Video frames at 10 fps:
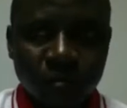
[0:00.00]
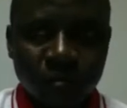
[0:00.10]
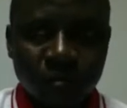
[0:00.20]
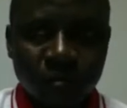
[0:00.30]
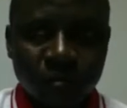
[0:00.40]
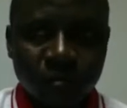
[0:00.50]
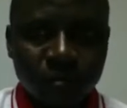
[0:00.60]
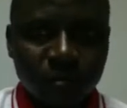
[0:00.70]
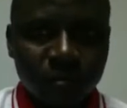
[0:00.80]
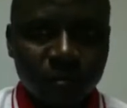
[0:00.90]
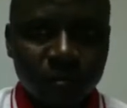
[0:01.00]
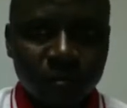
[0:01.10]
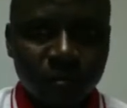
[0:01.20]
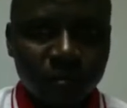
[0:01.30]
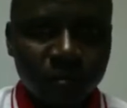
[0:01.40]

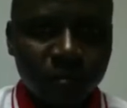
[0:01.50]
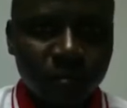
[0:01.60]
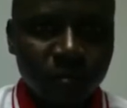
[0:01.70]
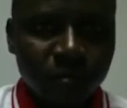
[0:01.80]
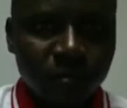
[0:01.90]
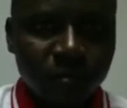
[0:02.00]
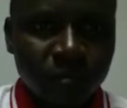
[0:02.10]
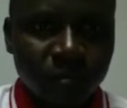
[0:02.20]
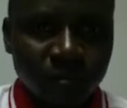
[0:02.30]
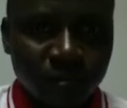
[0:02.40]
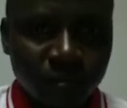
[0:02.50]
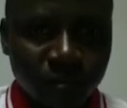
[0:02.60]
(not speaking)